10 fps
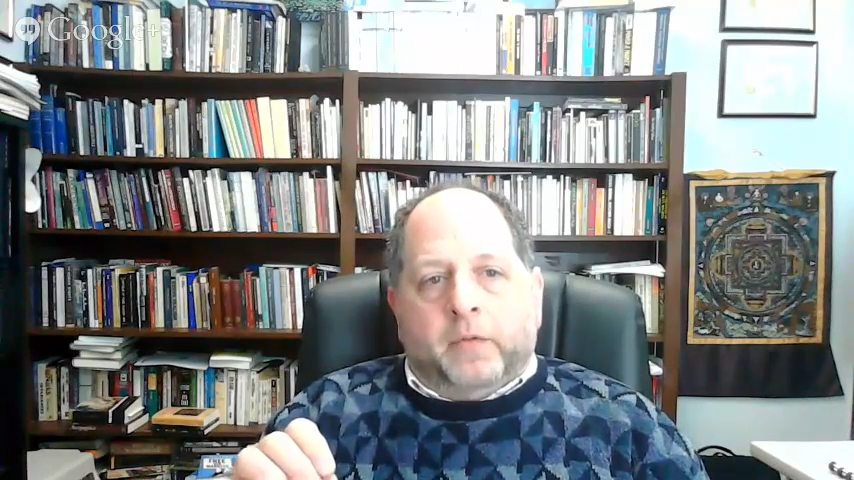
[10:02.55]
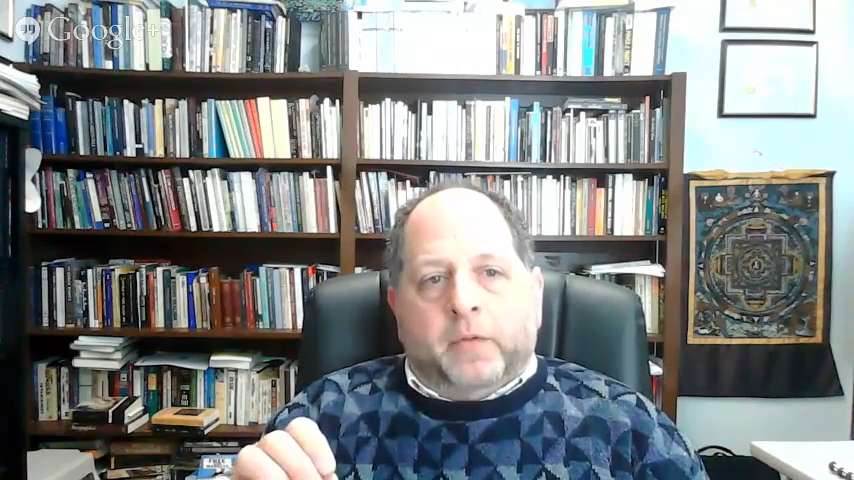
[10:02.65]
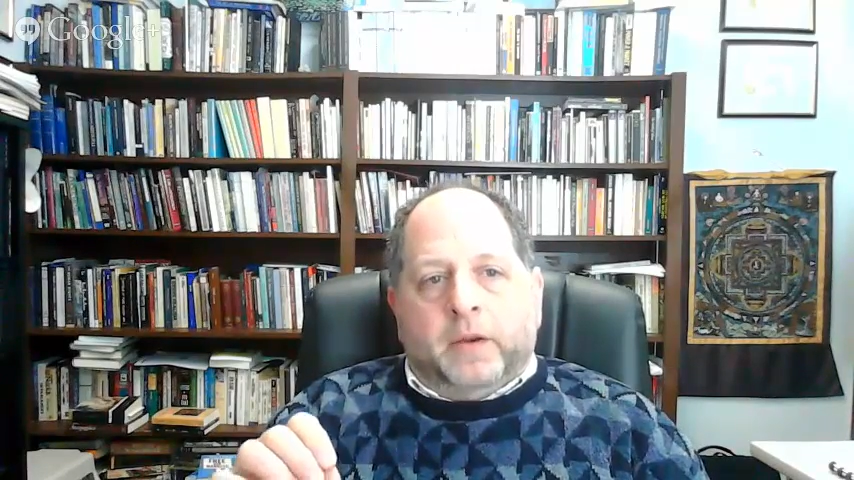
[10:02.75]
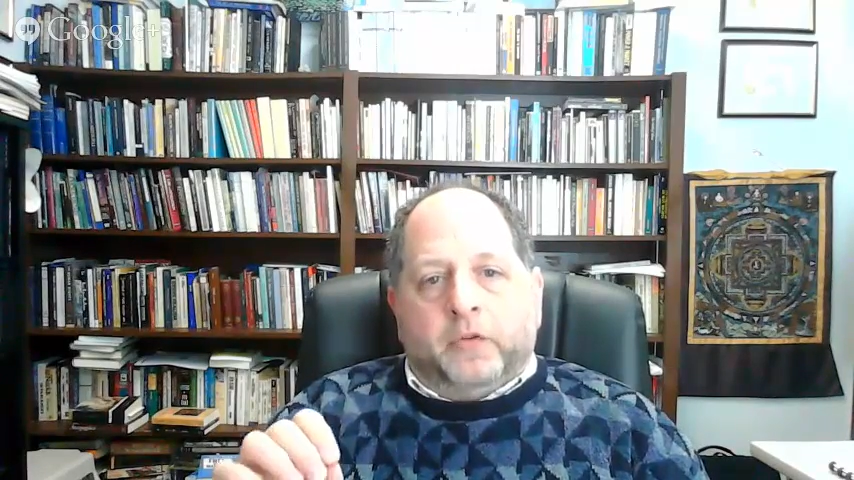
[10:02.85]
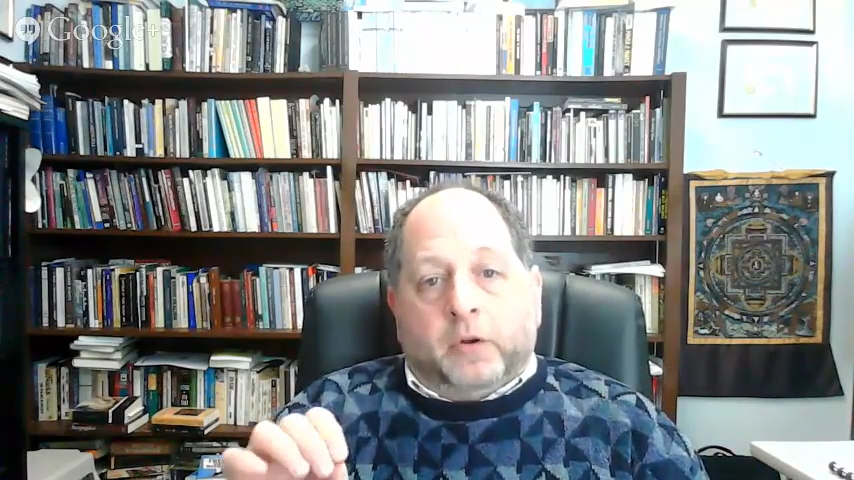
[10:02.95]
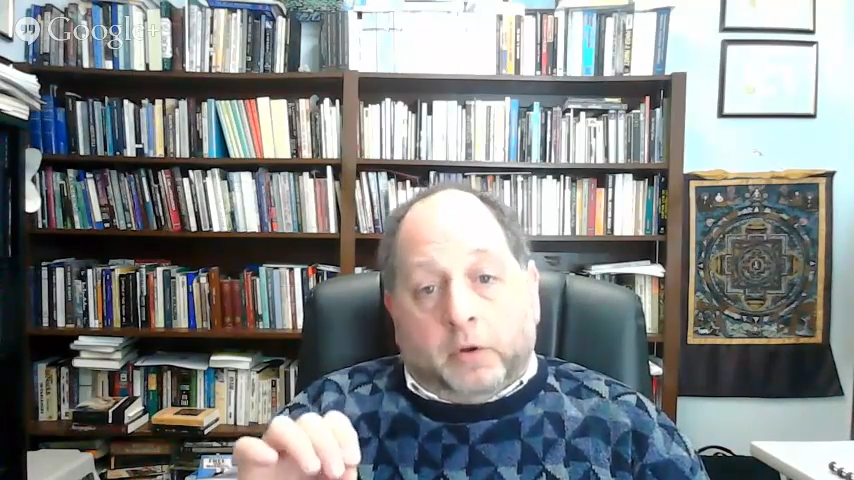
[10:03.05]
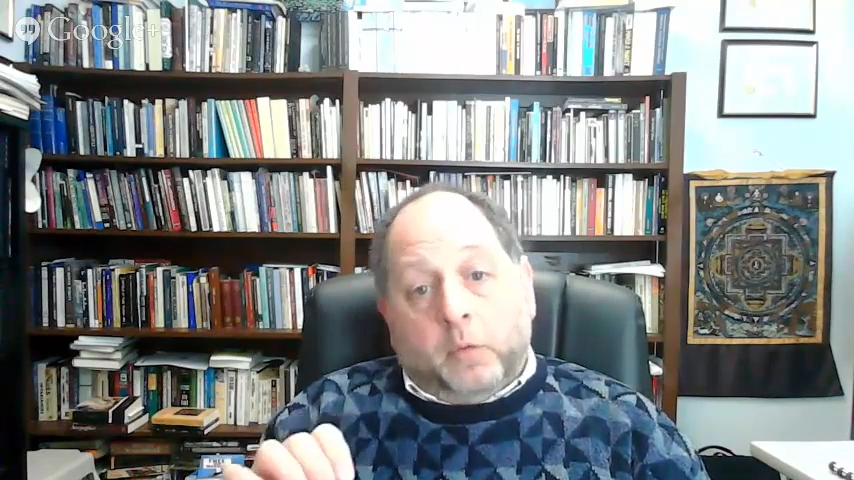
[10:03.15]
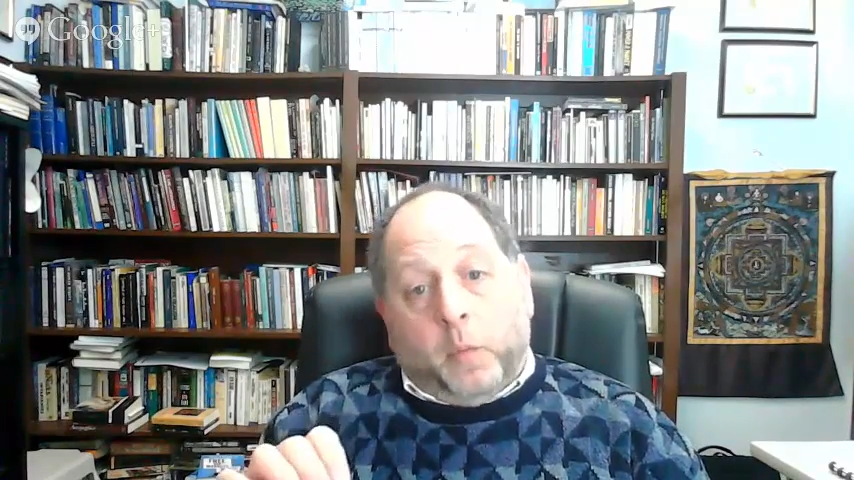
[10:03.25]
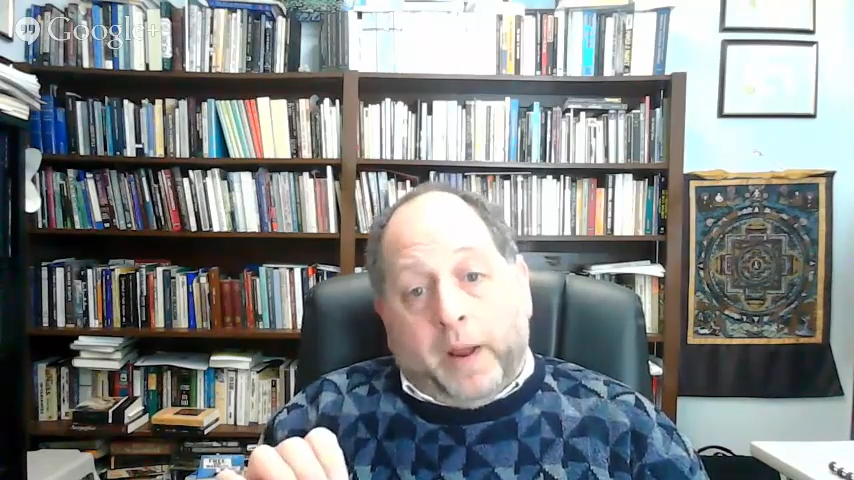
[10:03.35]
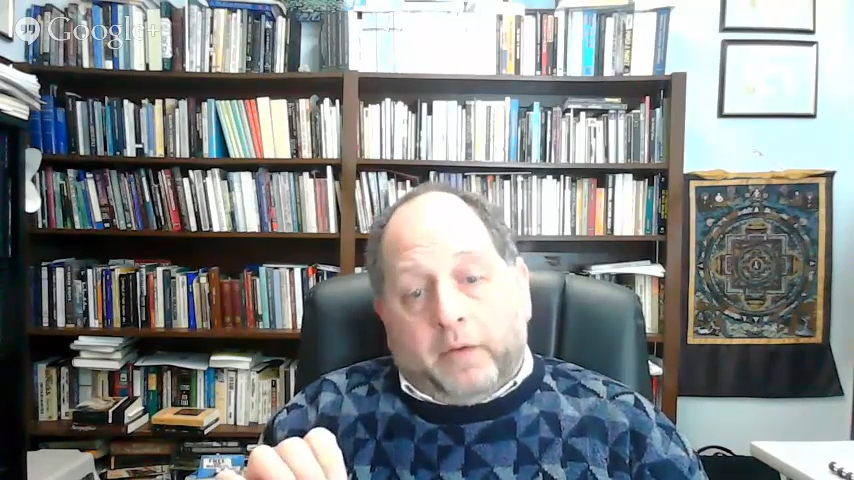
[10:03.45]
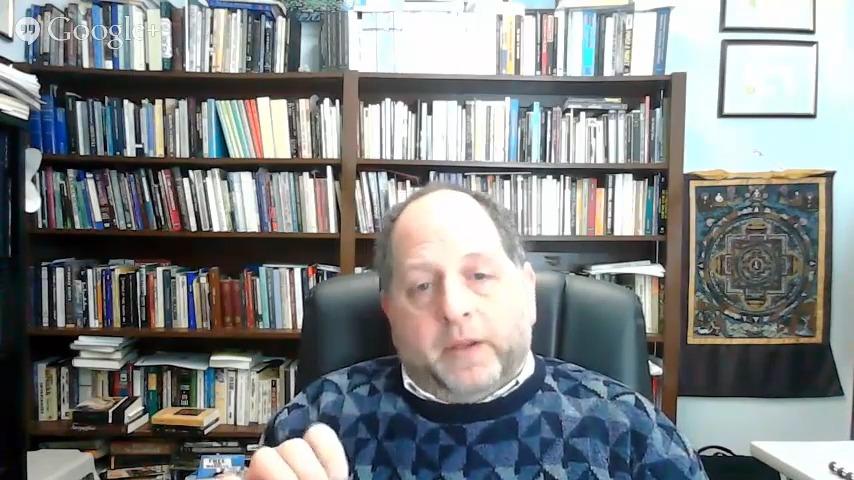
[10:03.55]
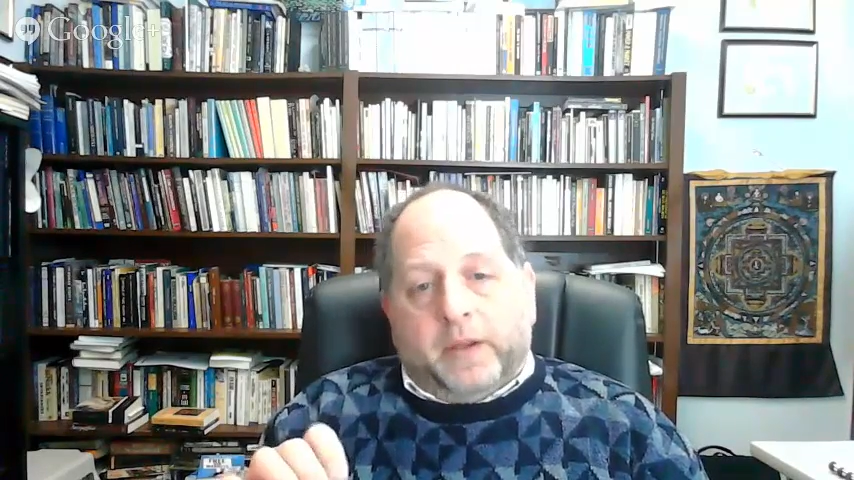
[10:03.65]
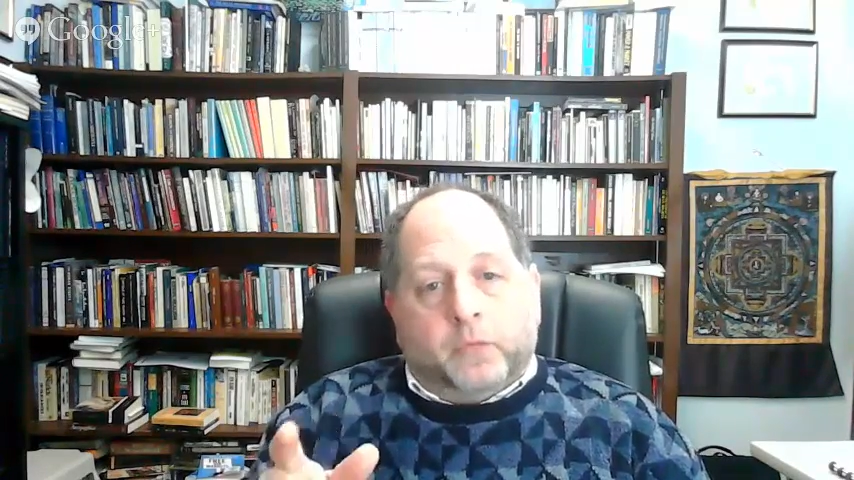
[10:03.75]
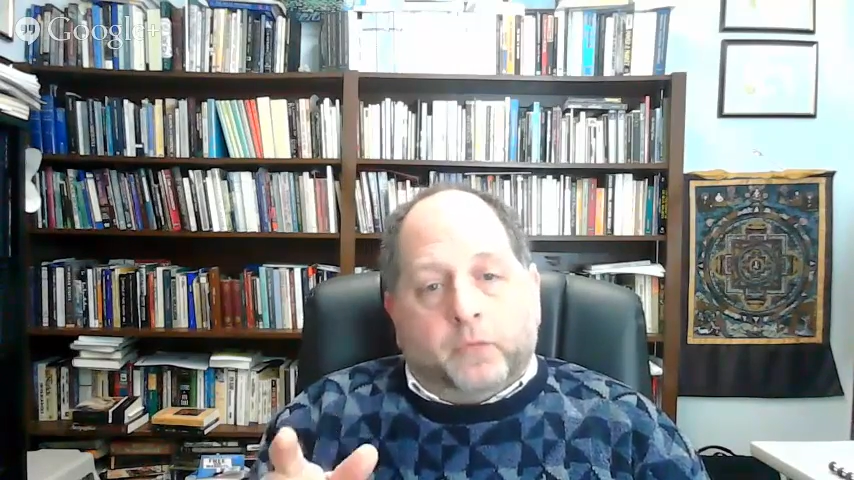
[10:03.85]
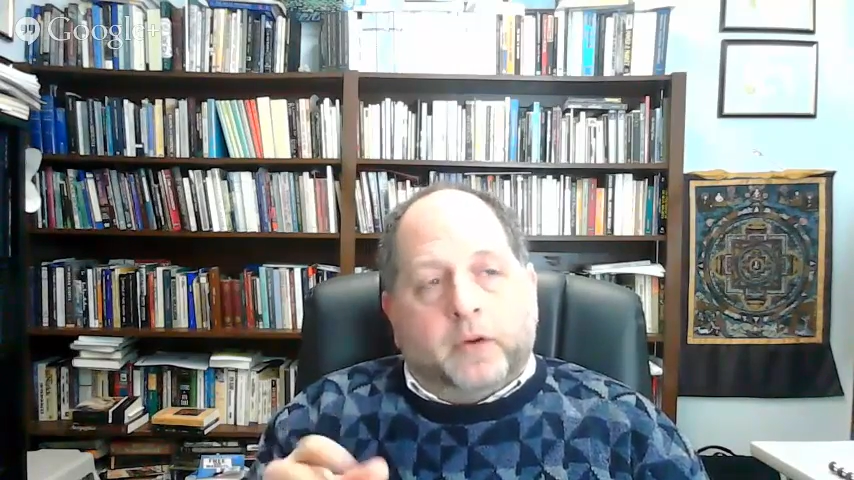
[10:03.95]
that is a good way of thinking. For